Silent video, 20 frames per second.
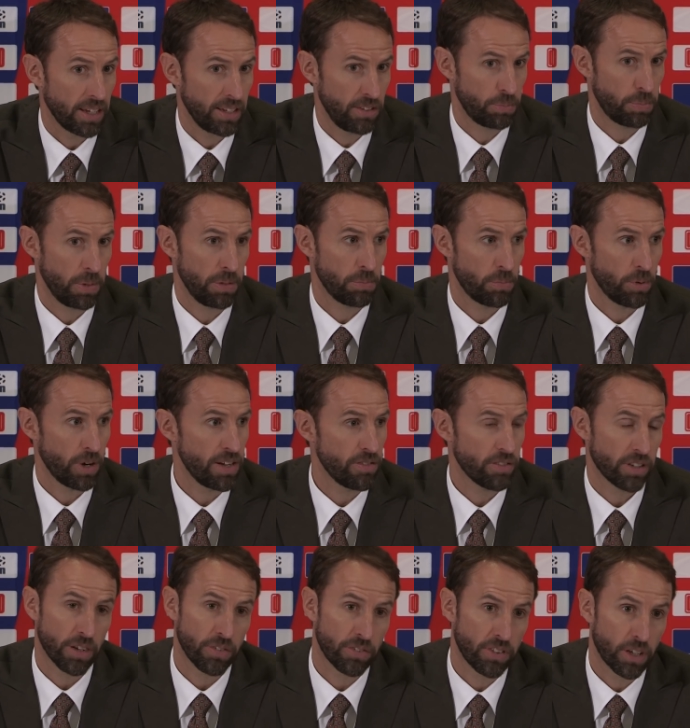He's been
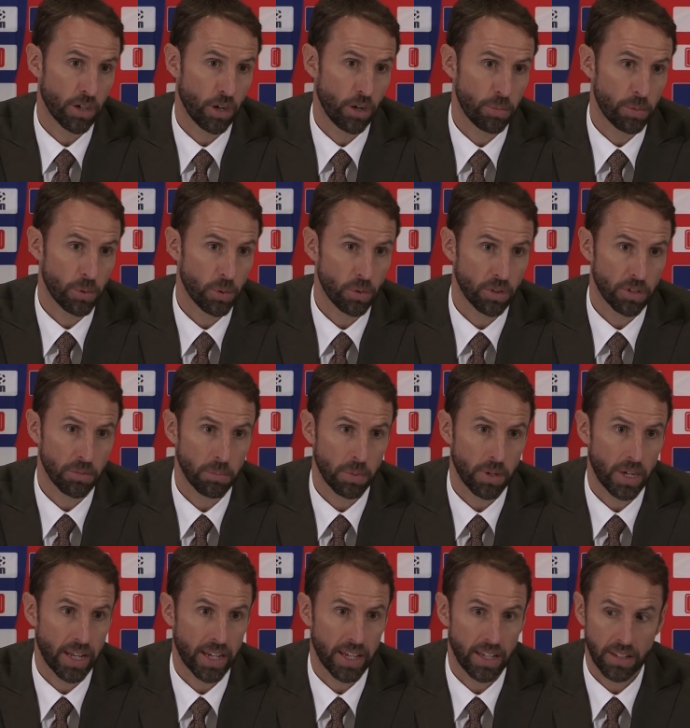brave enough to go abroad and
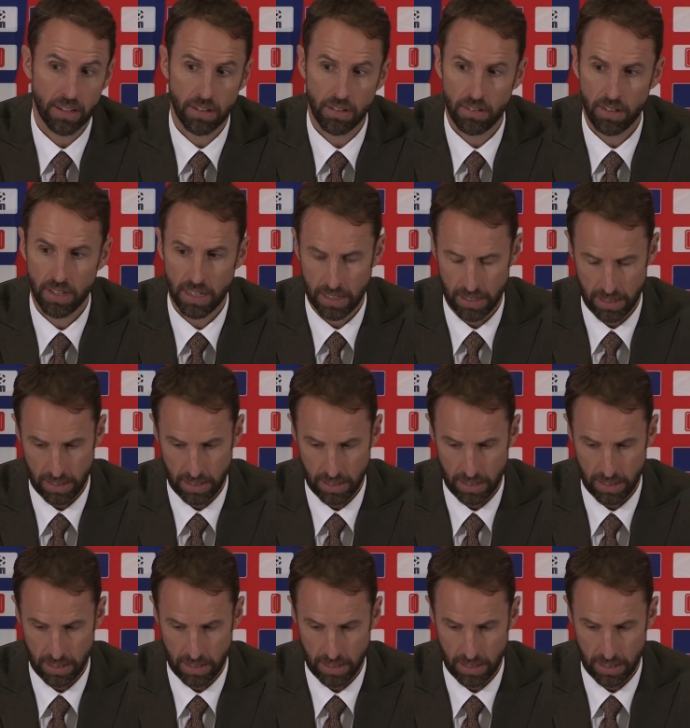play, and